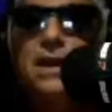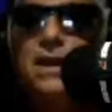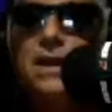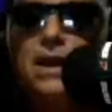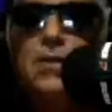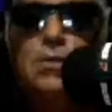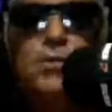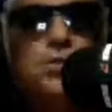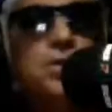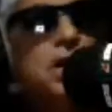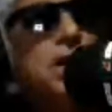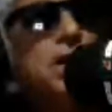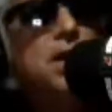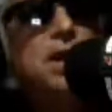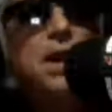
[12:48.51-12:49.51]
And I was,
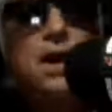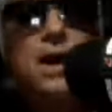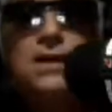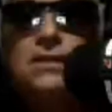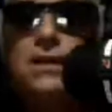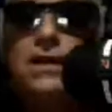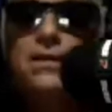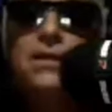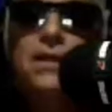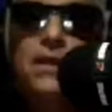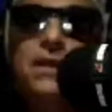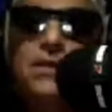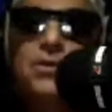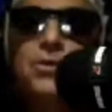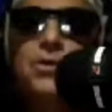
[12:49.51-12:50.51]
I was like,
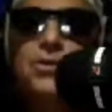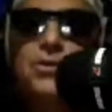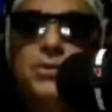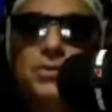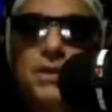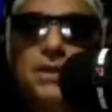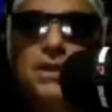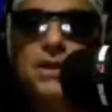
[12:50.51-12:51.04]
thanks, Russell, man.